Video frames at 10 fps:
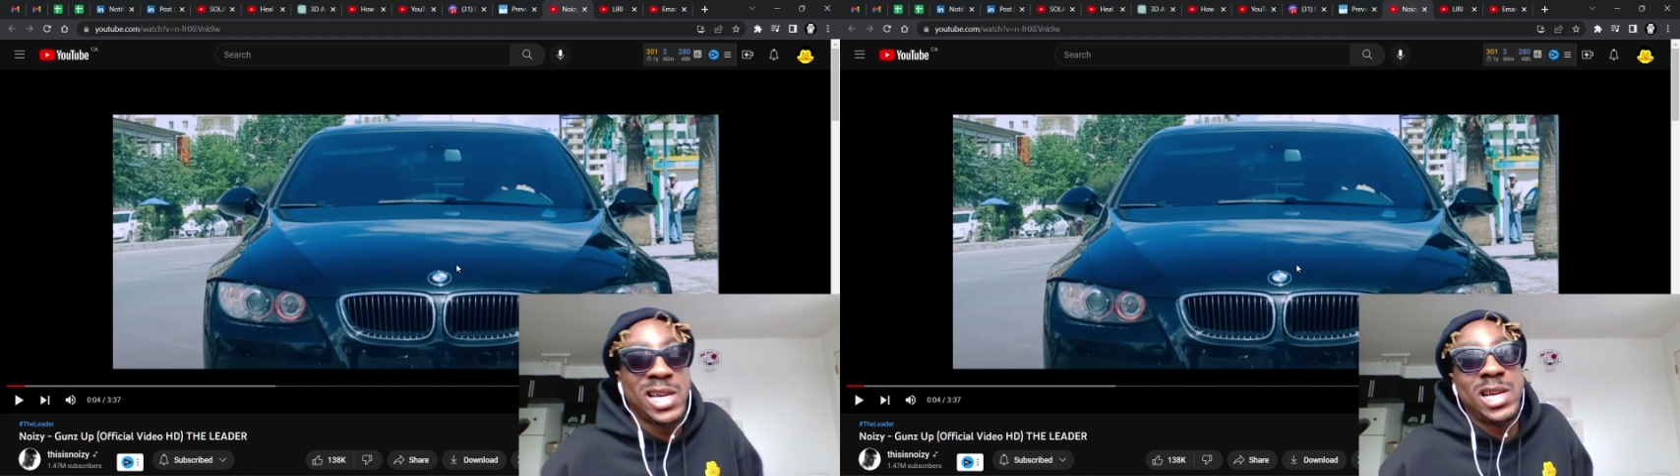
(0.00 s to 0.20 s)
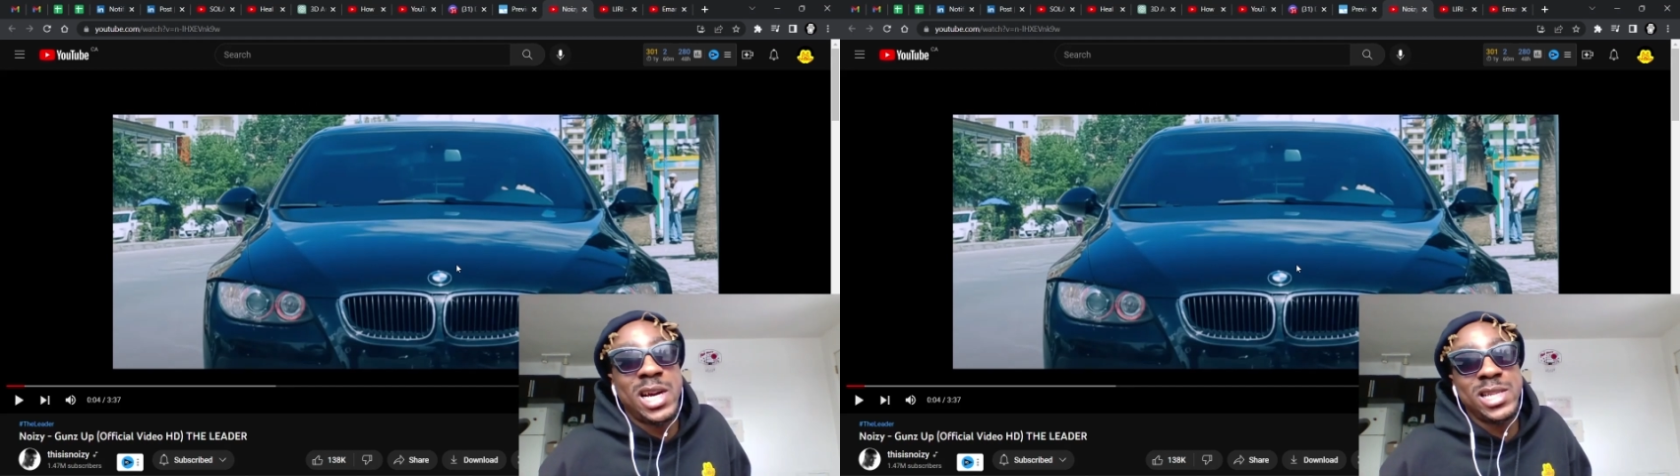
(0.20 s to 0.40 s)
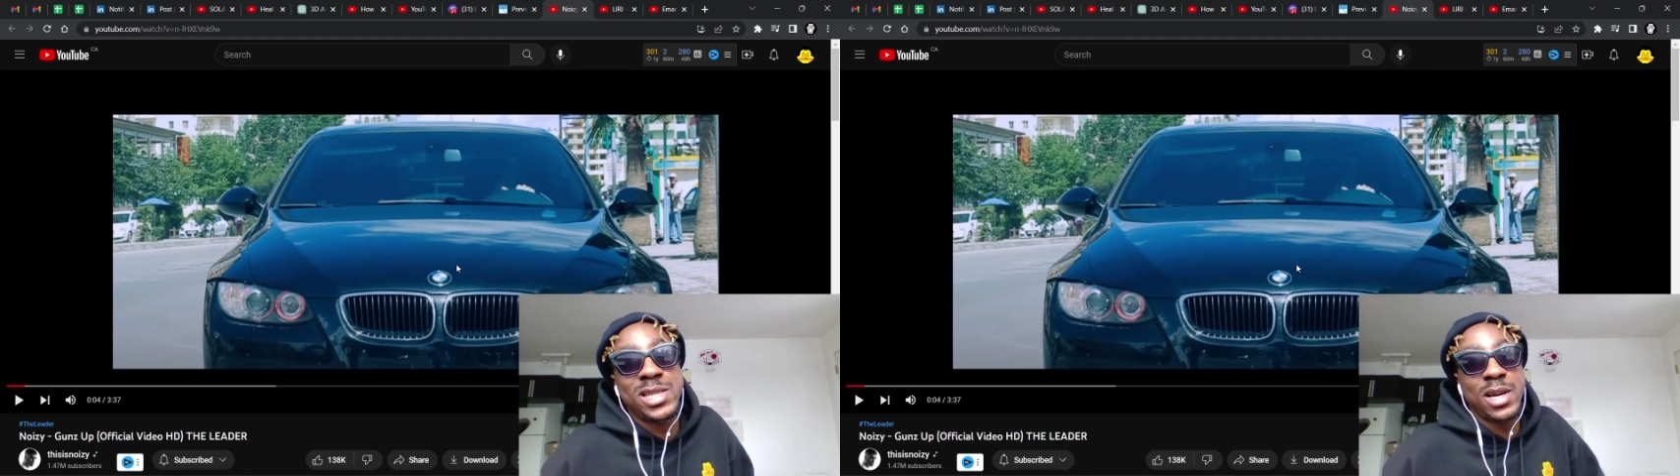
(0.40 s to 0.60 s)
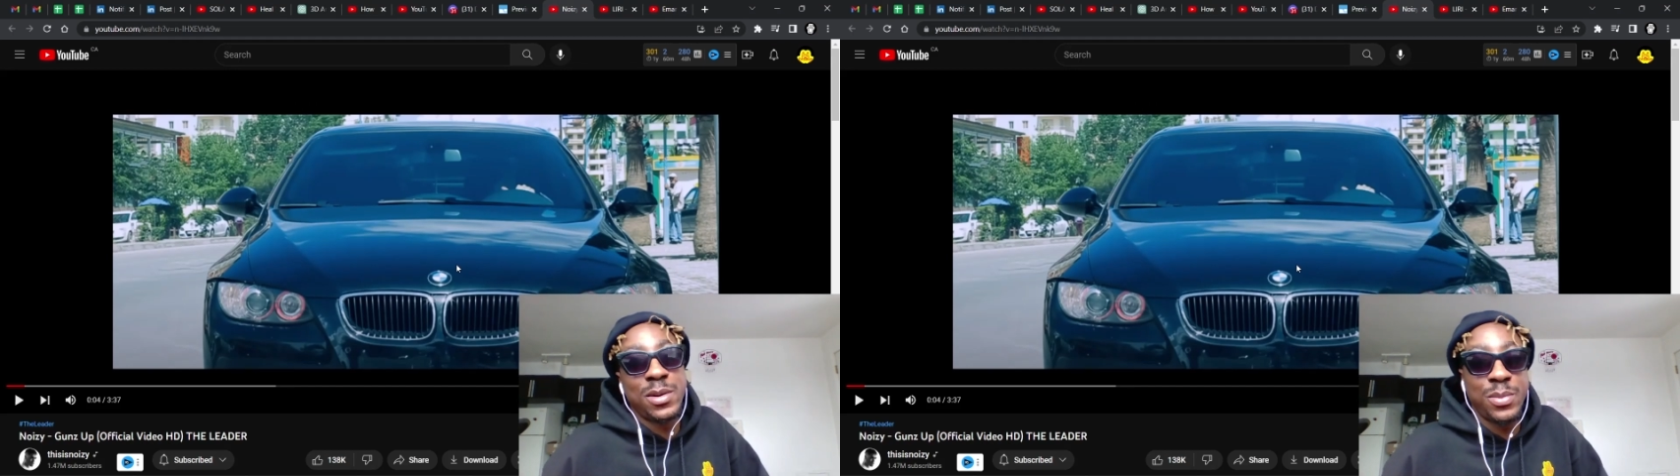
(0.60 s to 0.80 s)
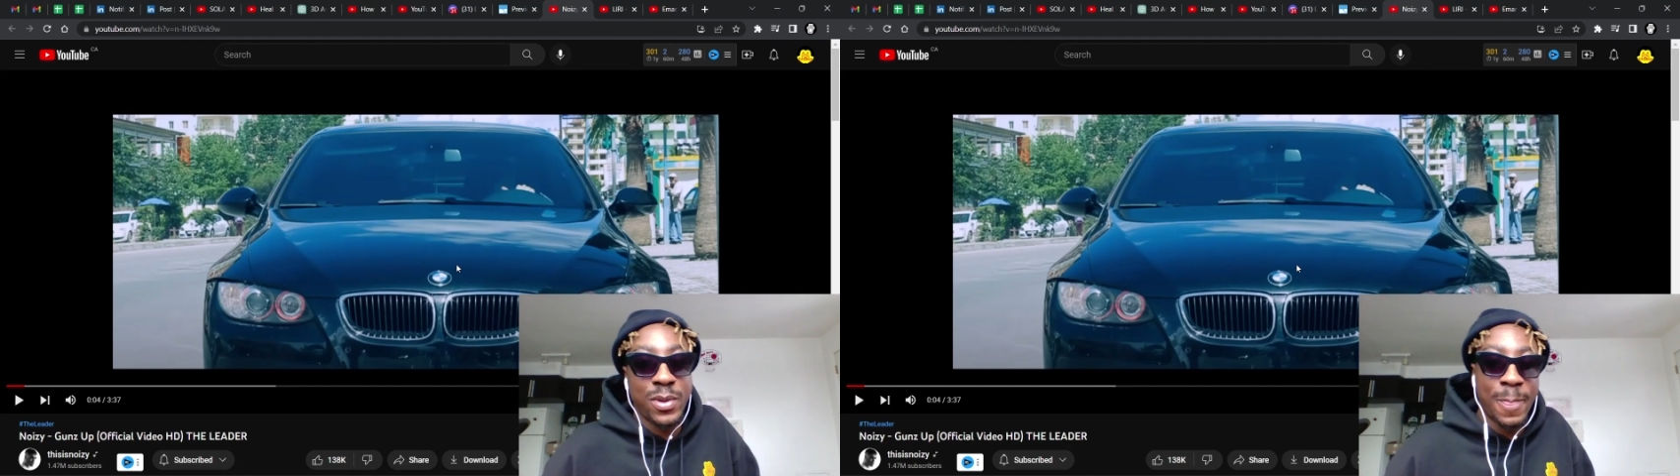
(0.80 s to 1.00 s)
Gunz
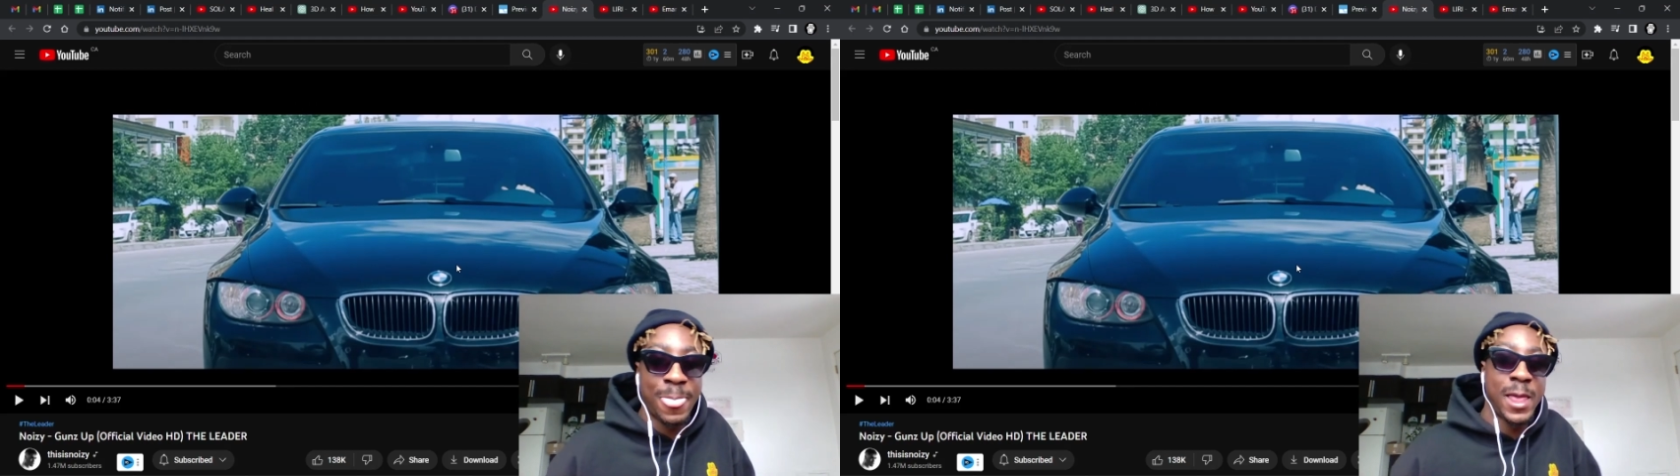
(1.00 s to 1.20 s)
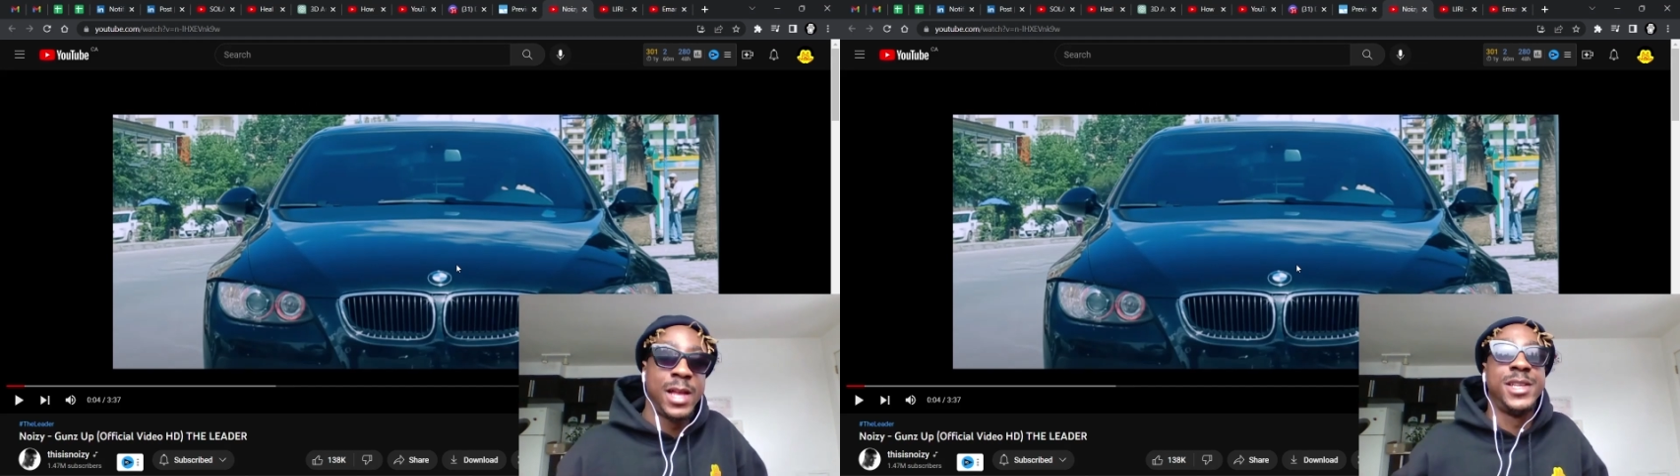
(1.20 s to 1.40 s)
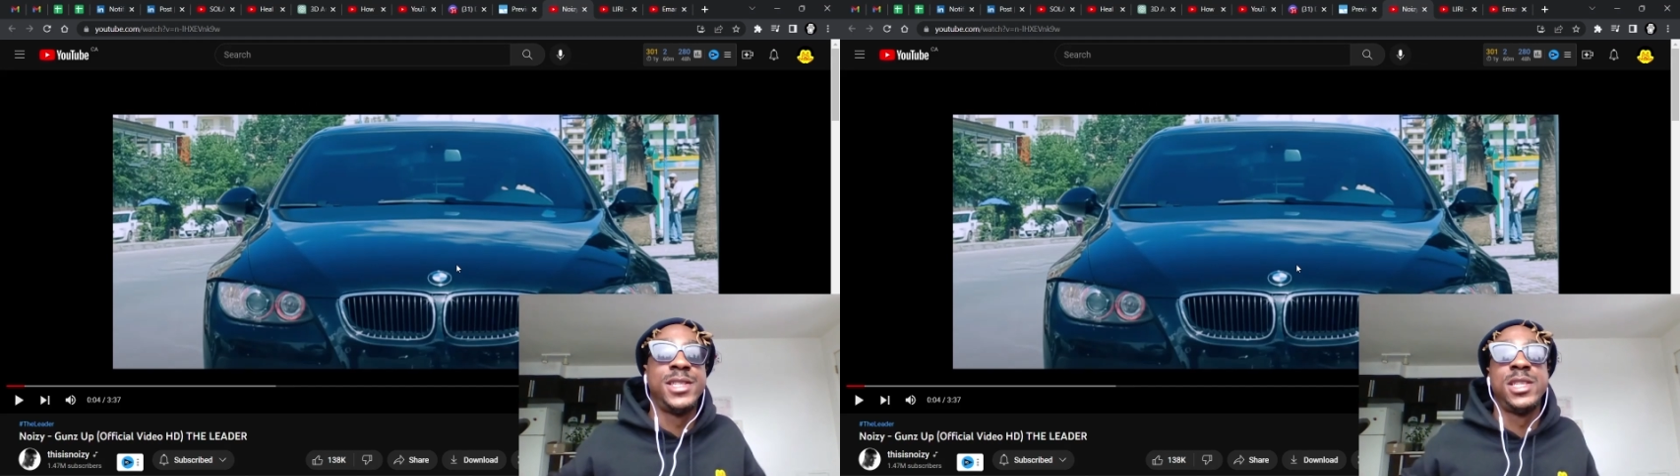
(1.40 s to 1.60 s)
Up. This